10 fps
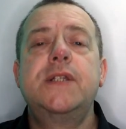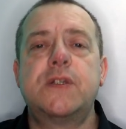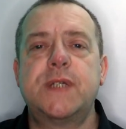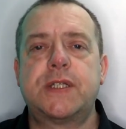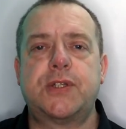
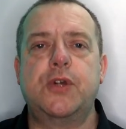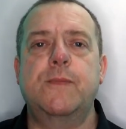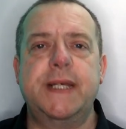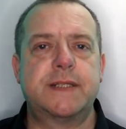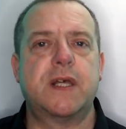to assume
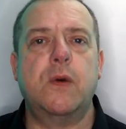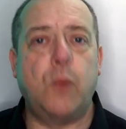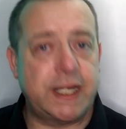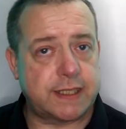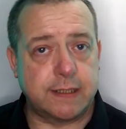it's a
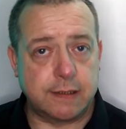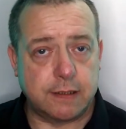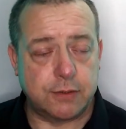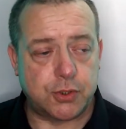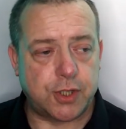Western
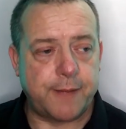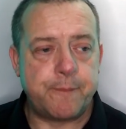country.